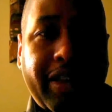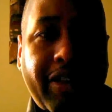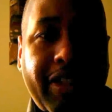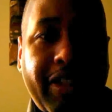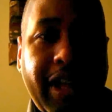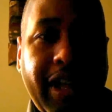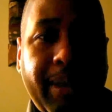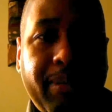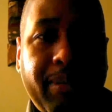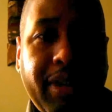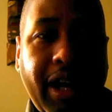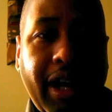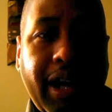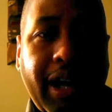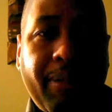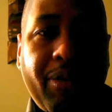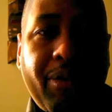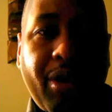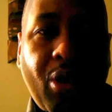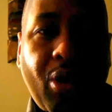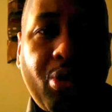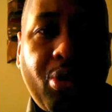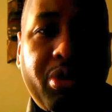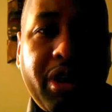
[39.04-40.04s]
At the same
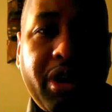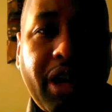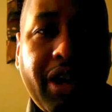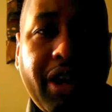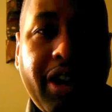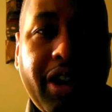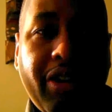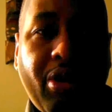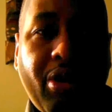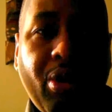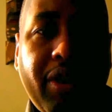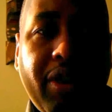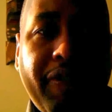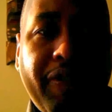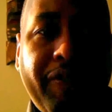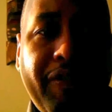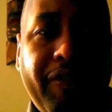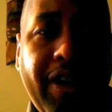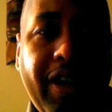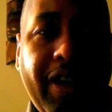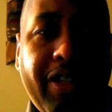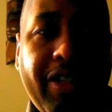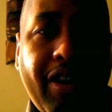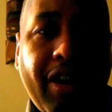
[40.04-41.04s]
time, though, Duncan's
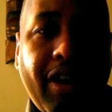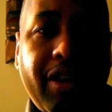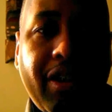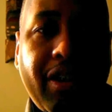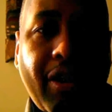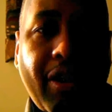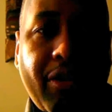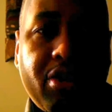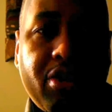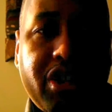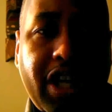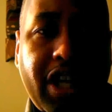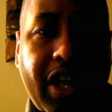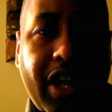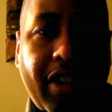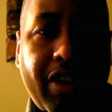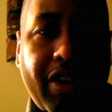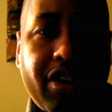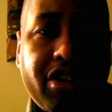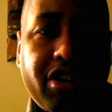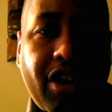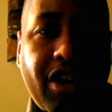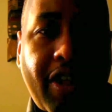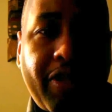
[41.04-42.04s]
going to face another
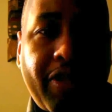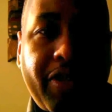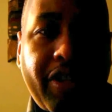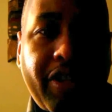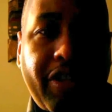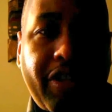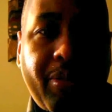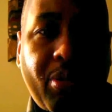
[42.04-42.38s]
challenge.